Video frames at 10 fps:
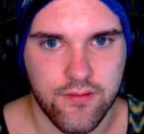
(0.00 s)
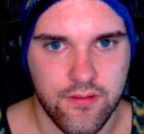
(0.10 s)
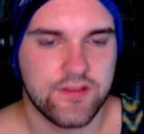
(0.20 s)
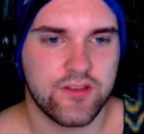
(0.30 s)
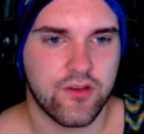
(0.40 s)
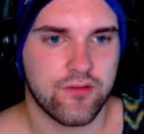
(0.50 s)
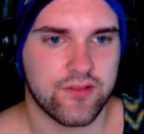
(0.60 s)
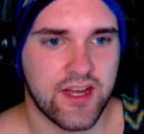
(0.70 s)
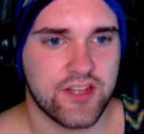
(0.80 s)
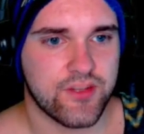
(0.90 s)
so
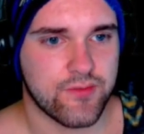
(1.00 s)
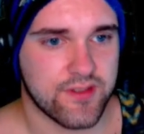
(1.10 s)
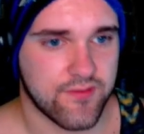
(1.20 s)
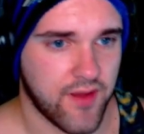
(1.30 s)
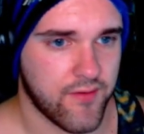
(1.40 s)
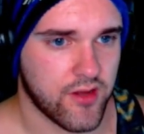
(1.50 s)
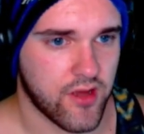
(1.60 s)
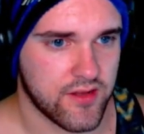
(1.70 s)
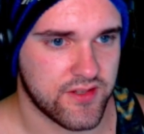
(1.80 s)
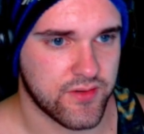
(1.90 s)
Daji was the favorite
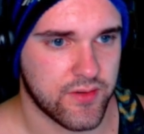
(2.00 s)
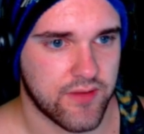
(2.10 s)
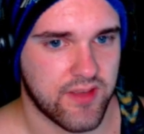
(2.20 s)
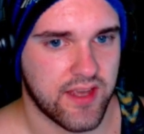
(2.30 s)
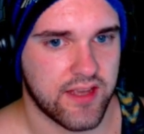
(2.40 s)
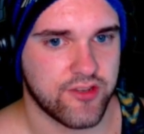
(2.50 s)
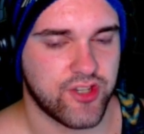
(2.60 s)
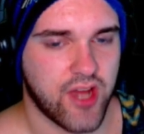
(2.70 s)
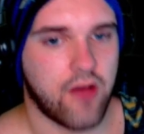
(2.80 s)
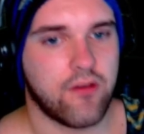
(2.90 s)
consort of King
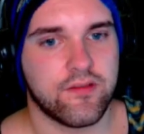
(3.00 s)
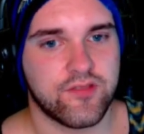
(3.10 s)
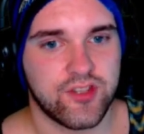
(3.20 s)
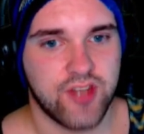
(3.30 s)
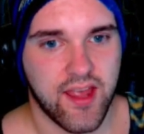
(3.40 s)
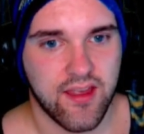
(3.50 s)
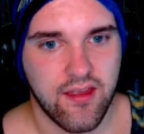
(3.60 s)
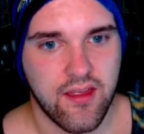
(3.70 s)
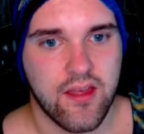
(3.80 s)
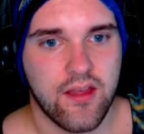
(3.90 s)
Xiao of
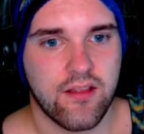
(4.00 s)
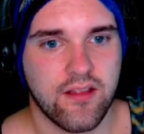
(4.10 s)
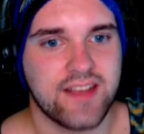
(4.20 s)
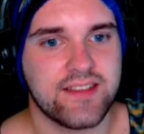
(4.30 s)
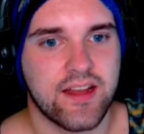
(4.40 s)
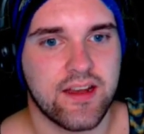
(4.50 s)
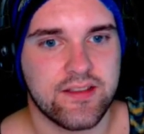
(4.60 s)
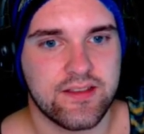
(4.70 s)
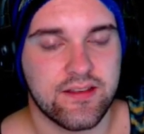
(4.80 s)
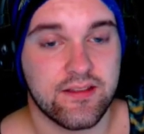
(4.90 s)
Shang, the last
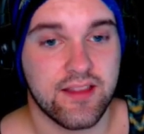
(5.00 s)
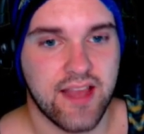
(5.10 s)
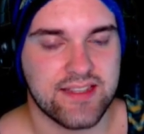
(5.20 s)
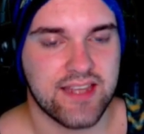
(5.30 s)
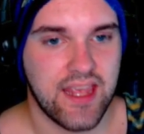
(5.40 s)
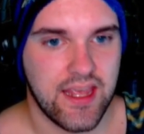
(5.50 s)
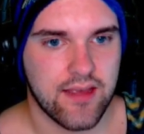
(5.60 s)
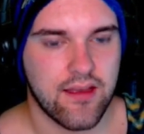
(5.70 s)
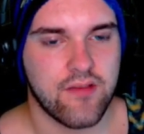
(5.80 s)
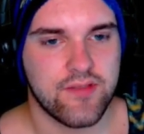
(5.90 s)
dynasty, the last
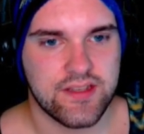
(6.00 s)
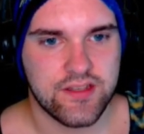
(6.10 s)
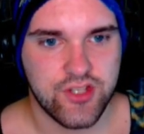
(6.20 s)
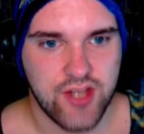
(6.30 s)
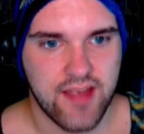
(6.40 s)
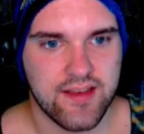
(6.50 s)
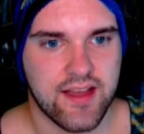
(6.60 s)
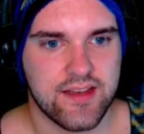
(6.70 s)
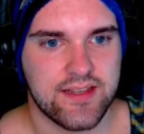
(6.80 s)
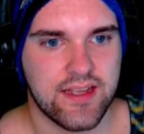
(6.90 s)
king of the Shang
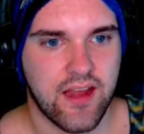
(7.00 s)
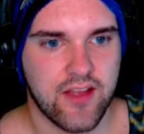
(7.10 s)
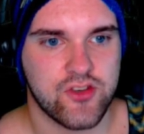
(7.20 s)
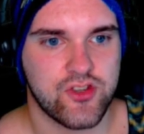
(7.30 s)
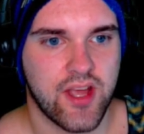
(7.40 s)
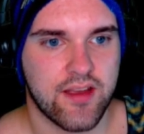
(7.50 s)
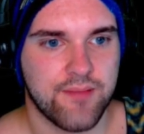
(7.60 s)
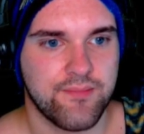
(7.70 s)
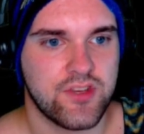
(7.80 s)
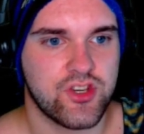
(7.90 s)
dynasty in ancient China.
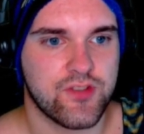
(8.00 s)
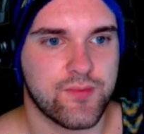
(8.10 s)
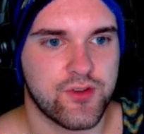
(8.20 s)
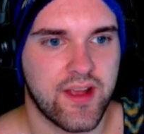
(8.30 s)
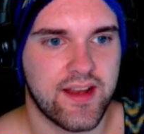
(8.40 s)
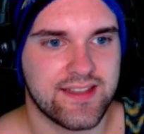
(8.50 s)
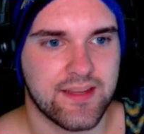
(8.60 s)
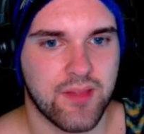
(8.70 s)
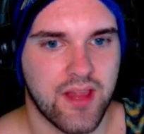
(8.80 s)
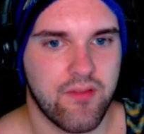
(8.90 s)
She is portrayed as a
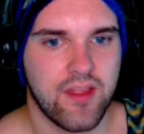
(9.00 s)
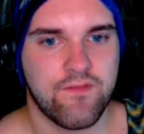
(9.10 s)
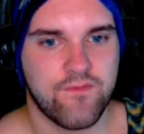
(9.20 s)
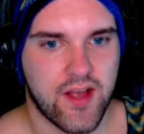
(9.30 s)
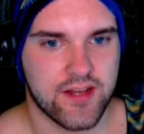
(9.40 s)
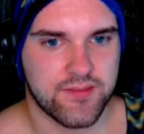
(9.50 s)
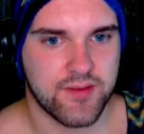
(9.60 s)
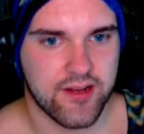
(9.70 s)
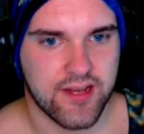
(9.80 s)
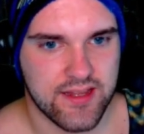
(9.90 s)
malevolent fox
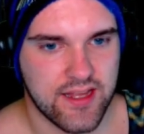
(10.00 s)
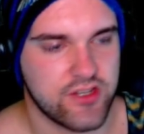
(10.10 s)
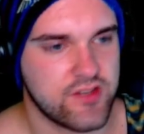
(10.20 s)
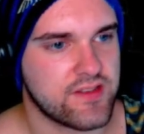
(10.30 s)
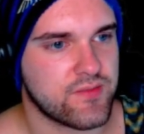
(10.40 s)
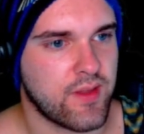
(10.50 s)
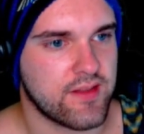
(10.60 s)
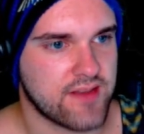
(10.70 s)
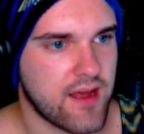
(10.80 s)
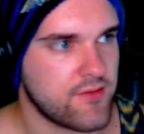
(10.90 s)
spirit in legends as well
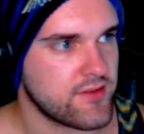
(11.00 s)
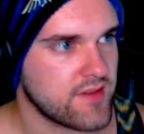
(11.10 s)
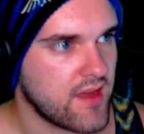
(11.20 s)
as novels.